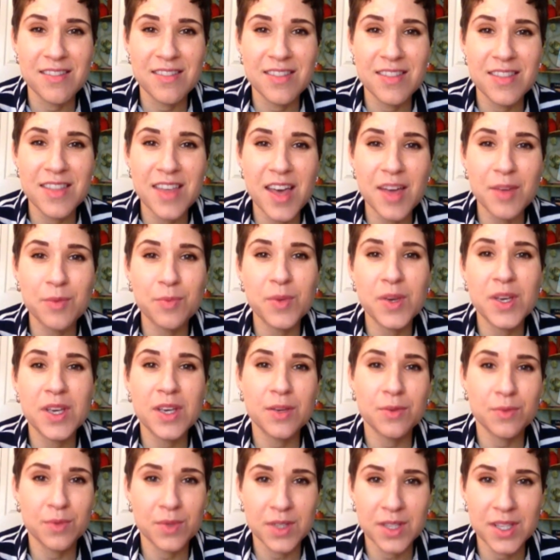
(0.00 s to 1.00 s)
then we
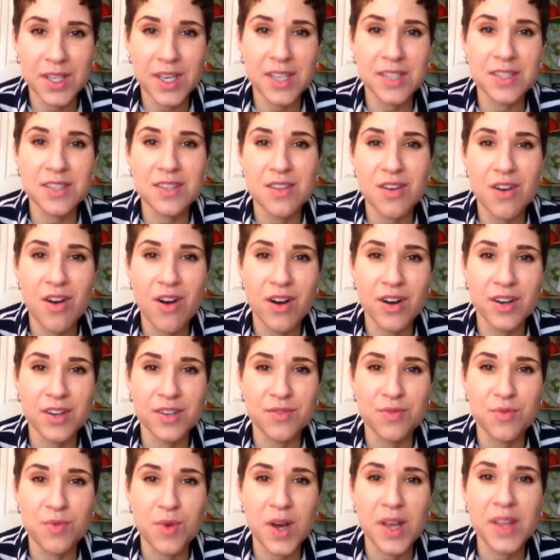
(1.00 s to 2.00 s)
can really get to the heart
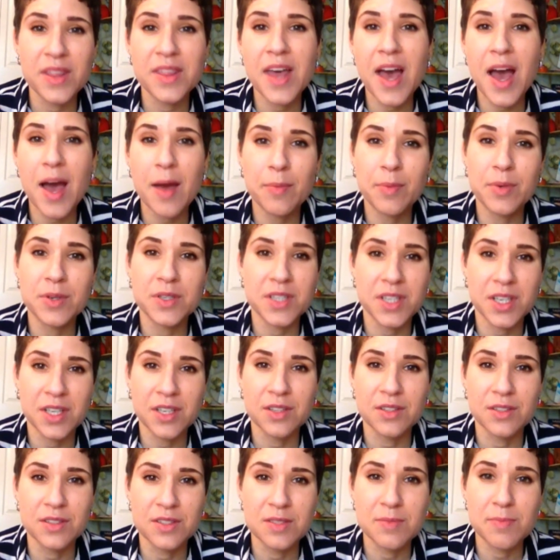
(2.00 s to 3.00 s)
of what that
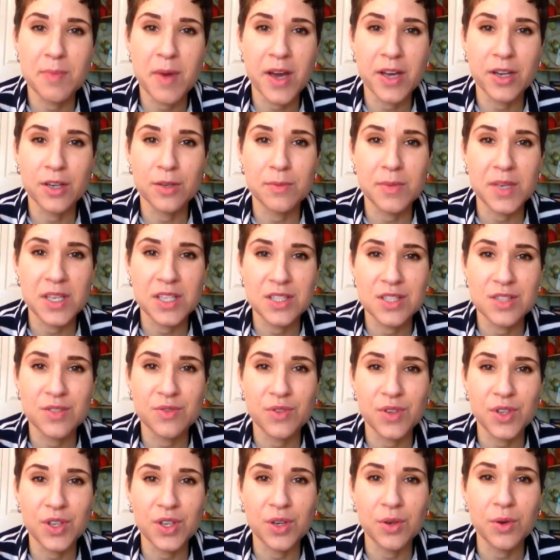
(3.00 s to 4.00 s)
particular spider means
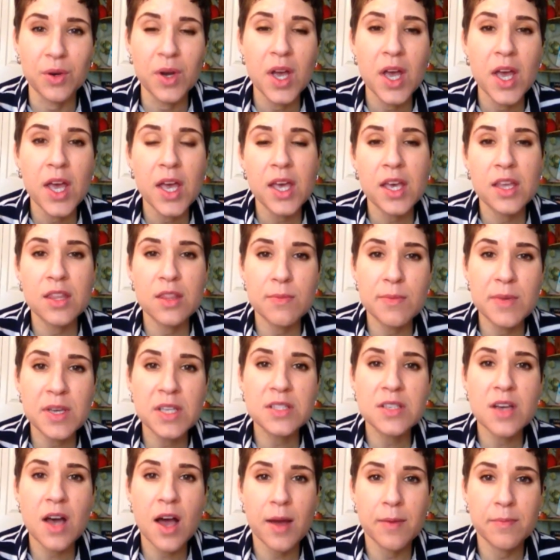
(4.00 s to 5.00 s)
for you. In the
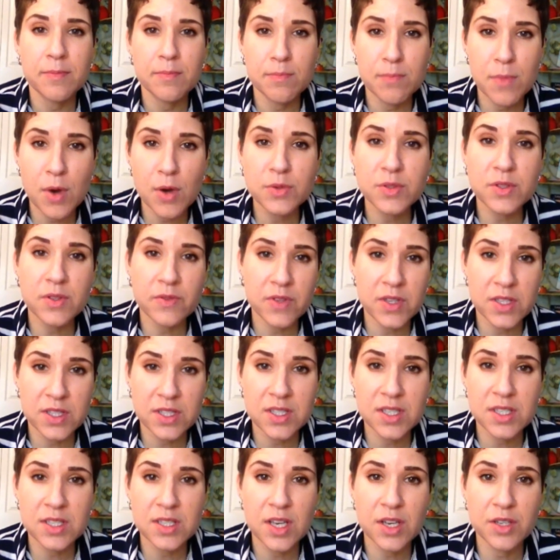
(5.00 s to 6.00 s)
meantime, most of these
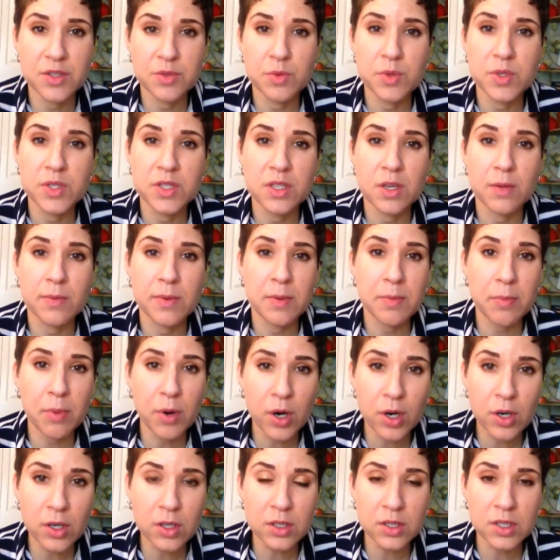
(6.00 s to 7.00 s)
details will still be
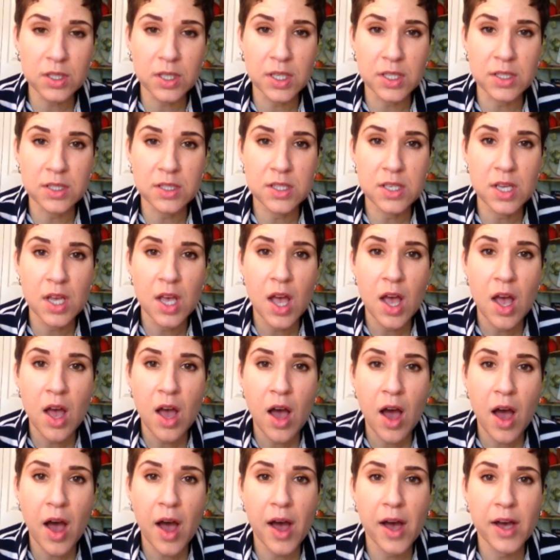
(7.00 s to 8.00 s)
pertinent,
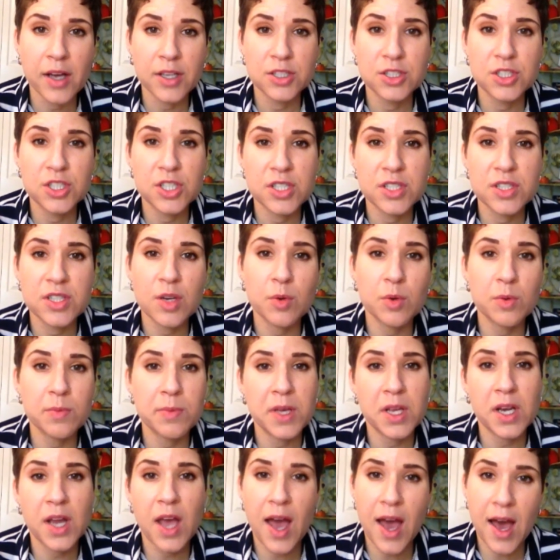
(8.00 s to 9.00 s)
just there would
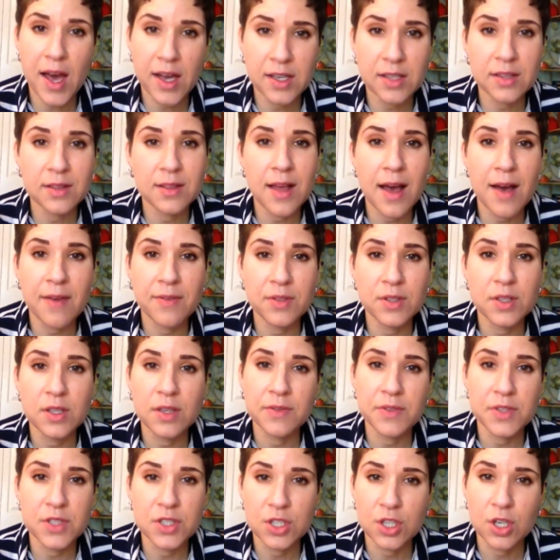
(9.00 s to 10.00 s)
be an added level
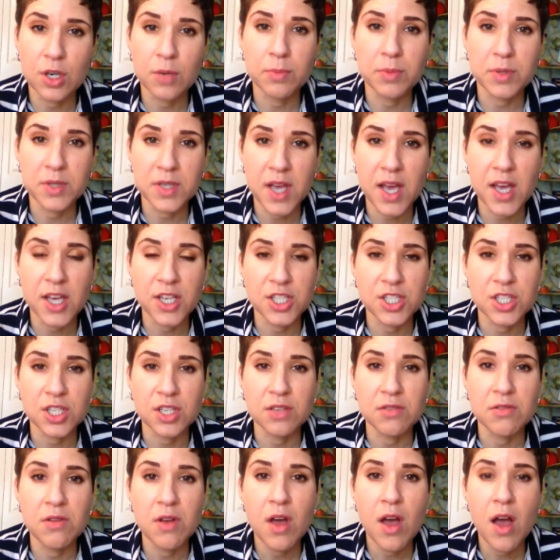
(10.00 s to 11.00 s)
of
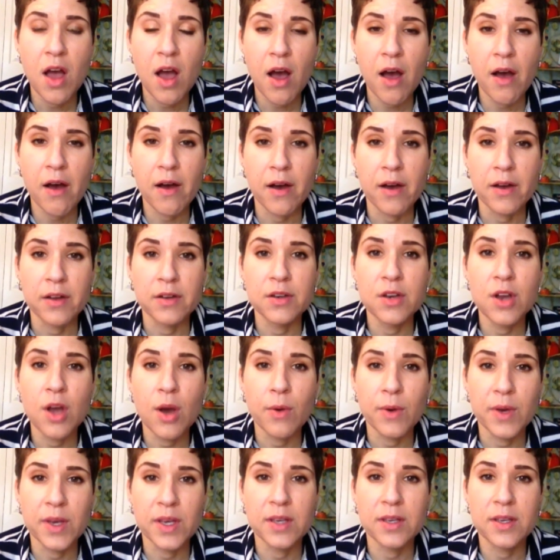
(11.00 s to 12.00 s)
interpretation
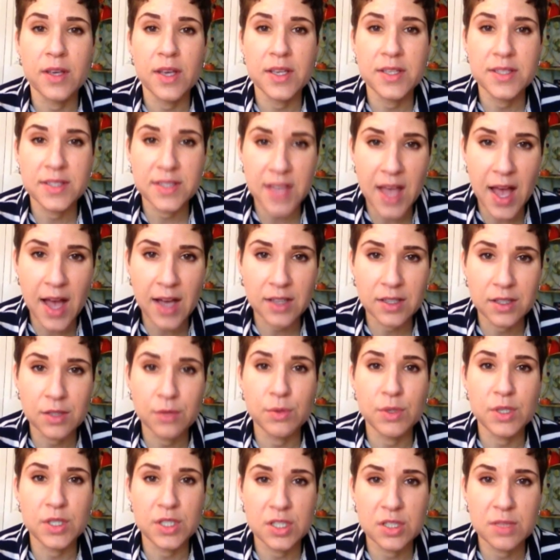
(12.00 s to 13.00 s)
knowing exactly
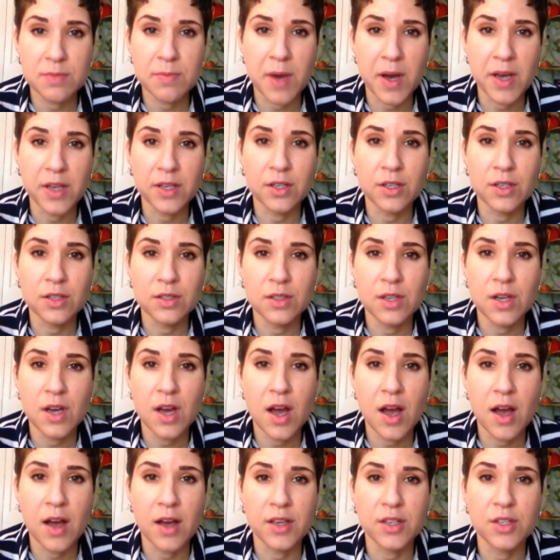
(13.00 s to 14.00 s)
which spider
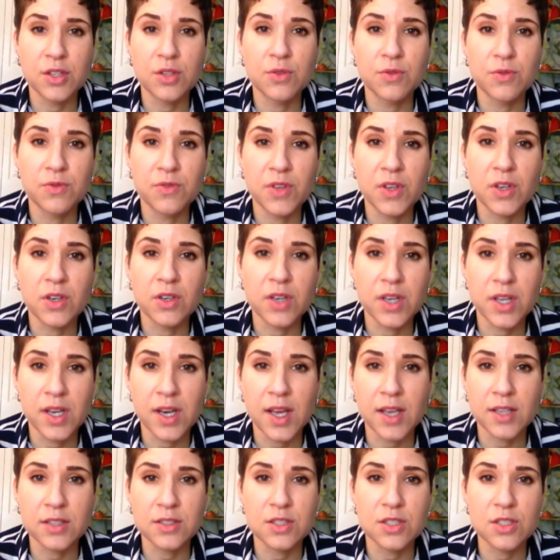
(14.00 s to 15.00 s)
you feel
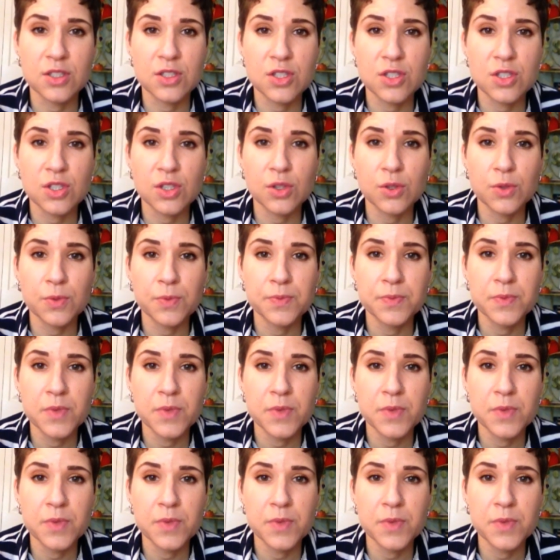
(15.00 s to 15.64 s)
connected to.